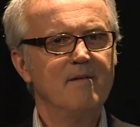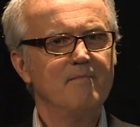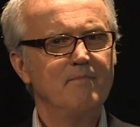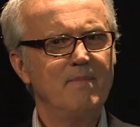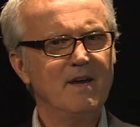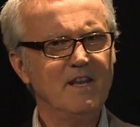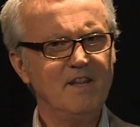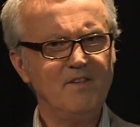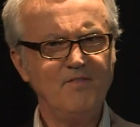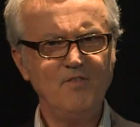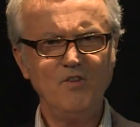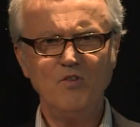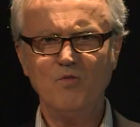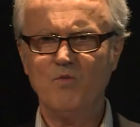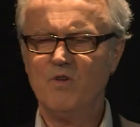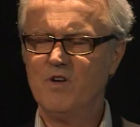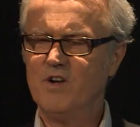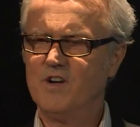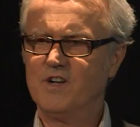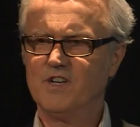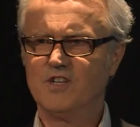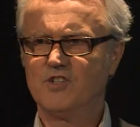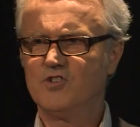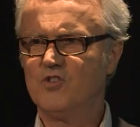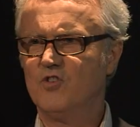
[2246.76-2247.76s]
But if you
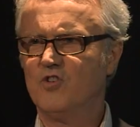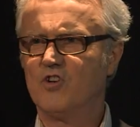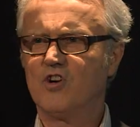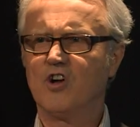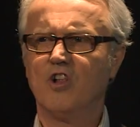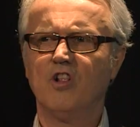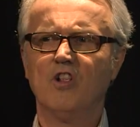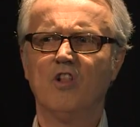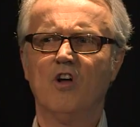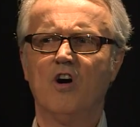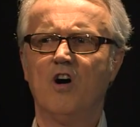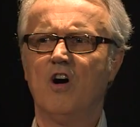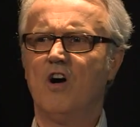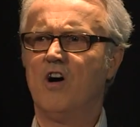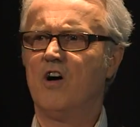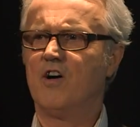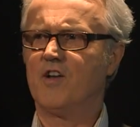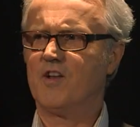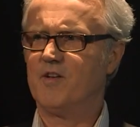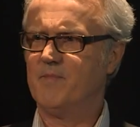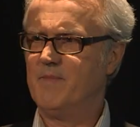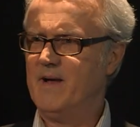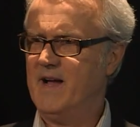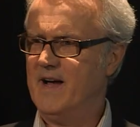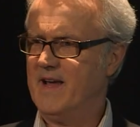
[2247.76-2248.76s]
wanted to talk a
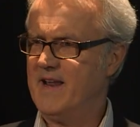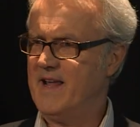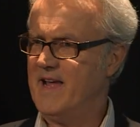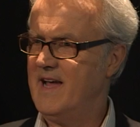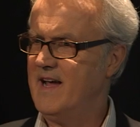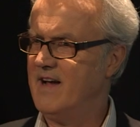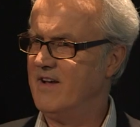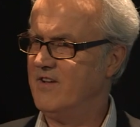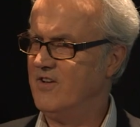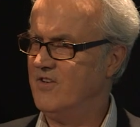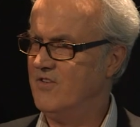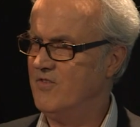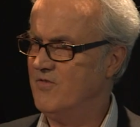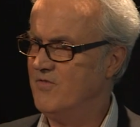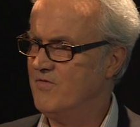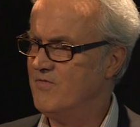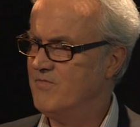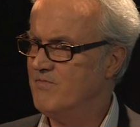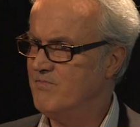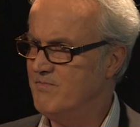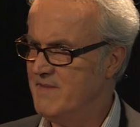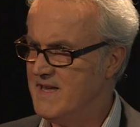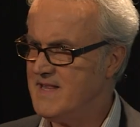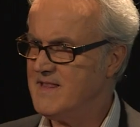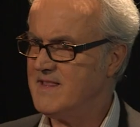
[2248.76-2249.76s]
lot about how you've
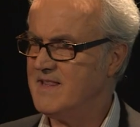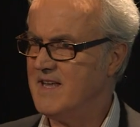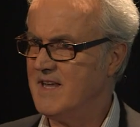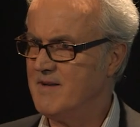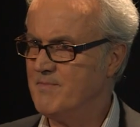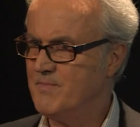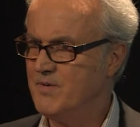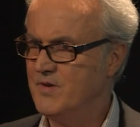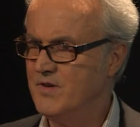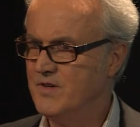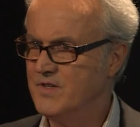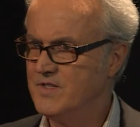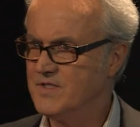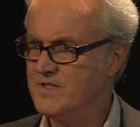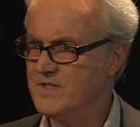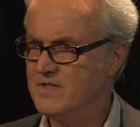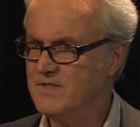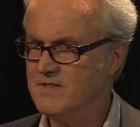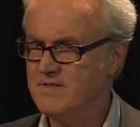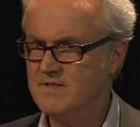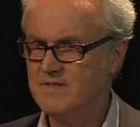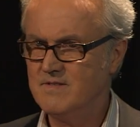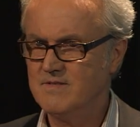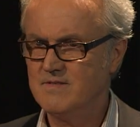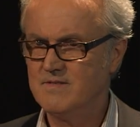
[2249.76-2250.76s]
met that
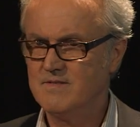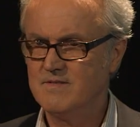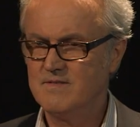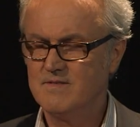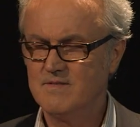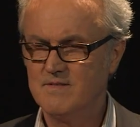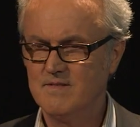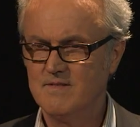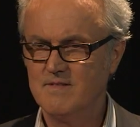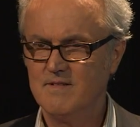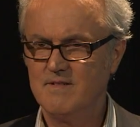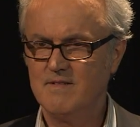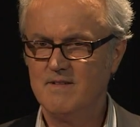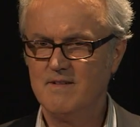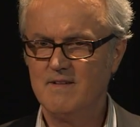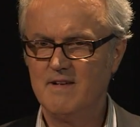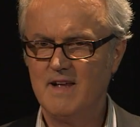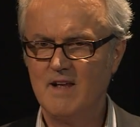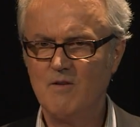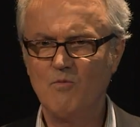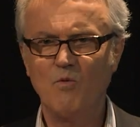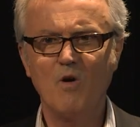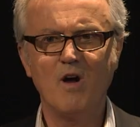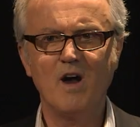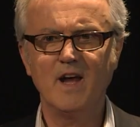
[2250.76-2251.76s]
person
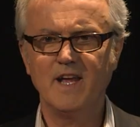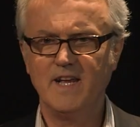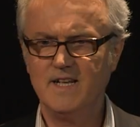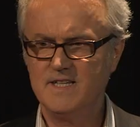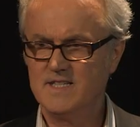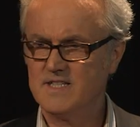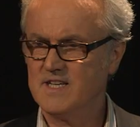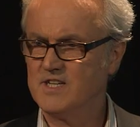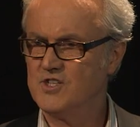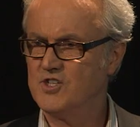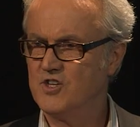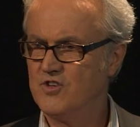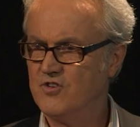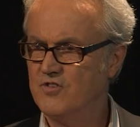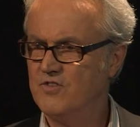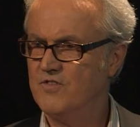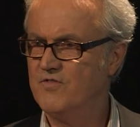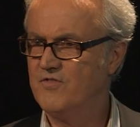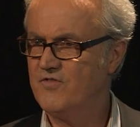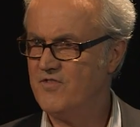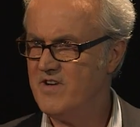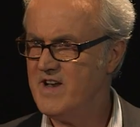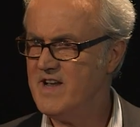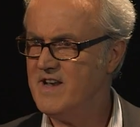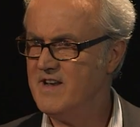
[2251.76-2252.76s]
and why he's such a good
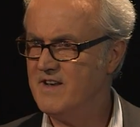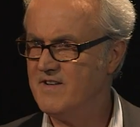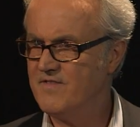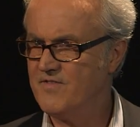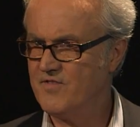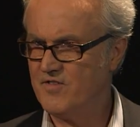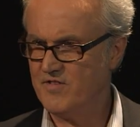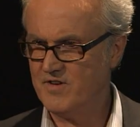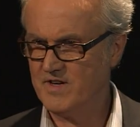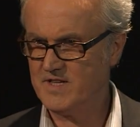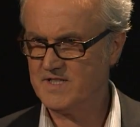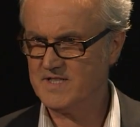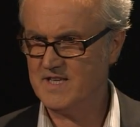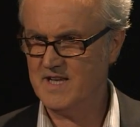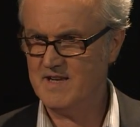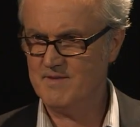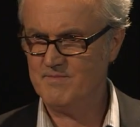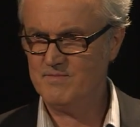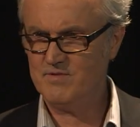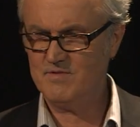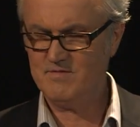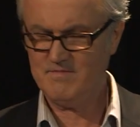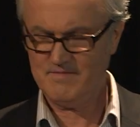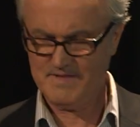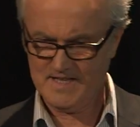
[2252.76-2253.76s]
friend, for
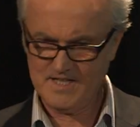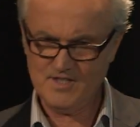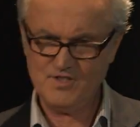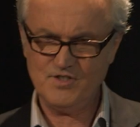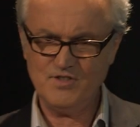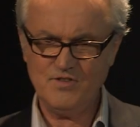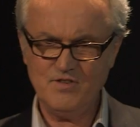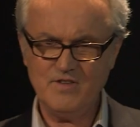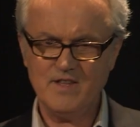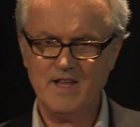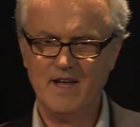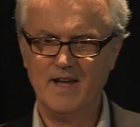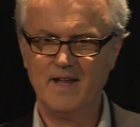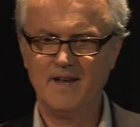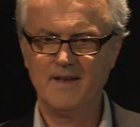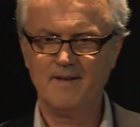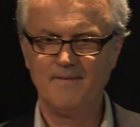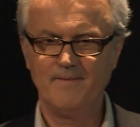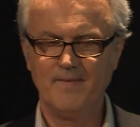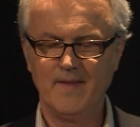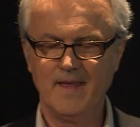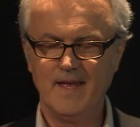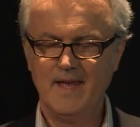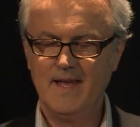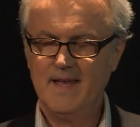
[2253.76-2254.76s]
example, then do that.
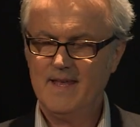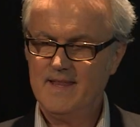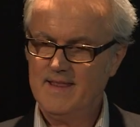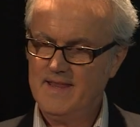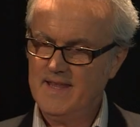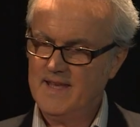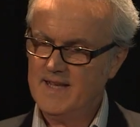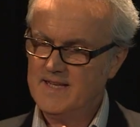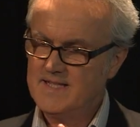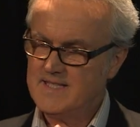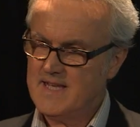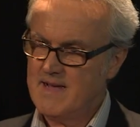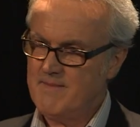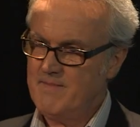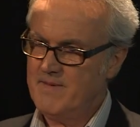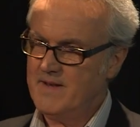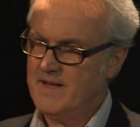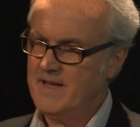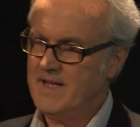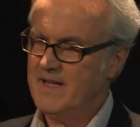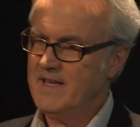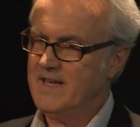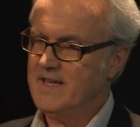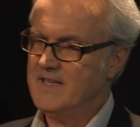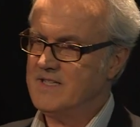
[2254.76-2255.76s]
The
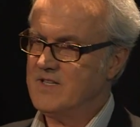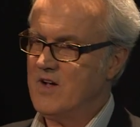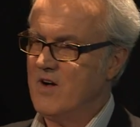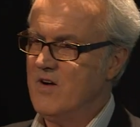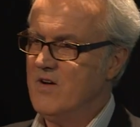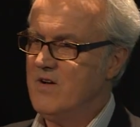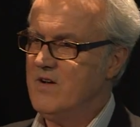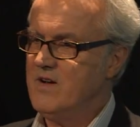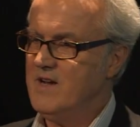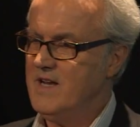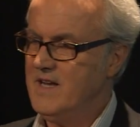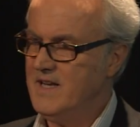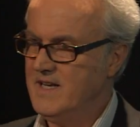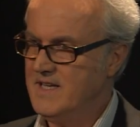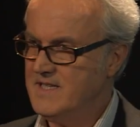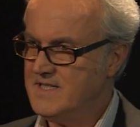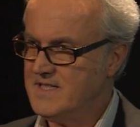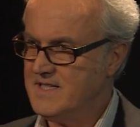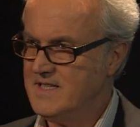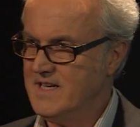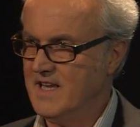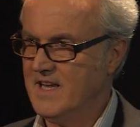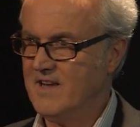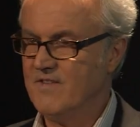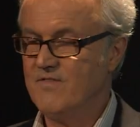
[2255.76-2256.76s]
examiner is only
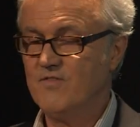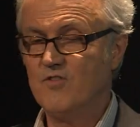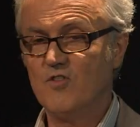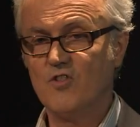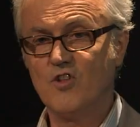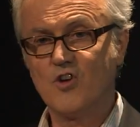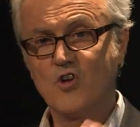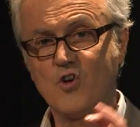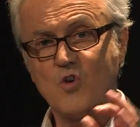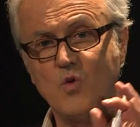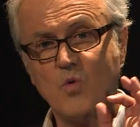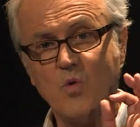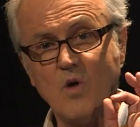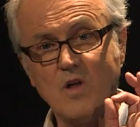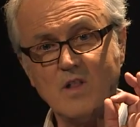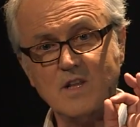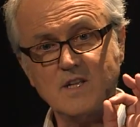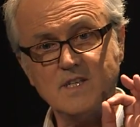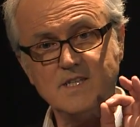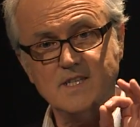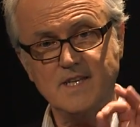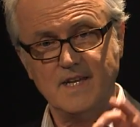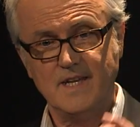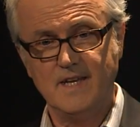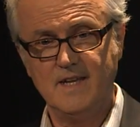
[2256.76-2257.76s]
listening for the
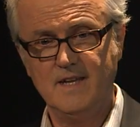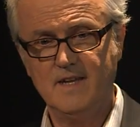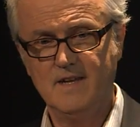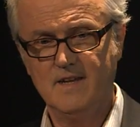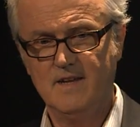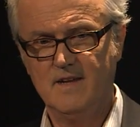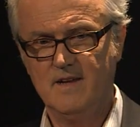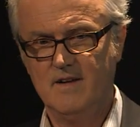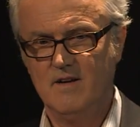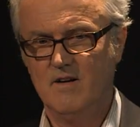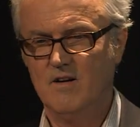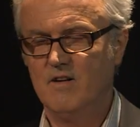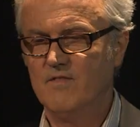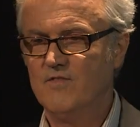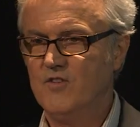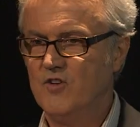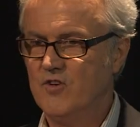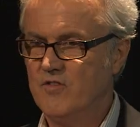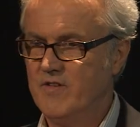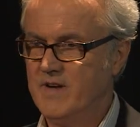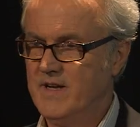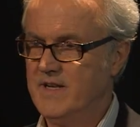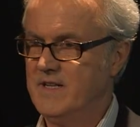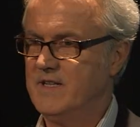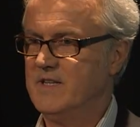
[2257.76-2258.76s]
quality of
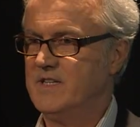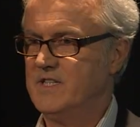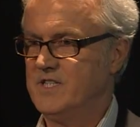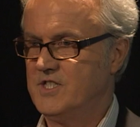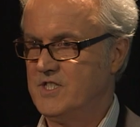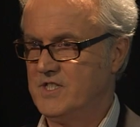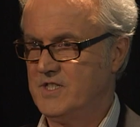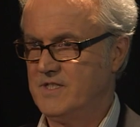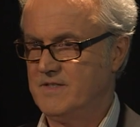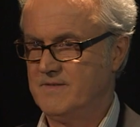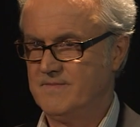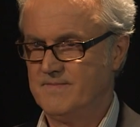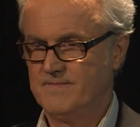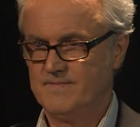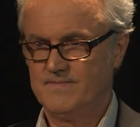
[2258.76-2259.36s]
your English.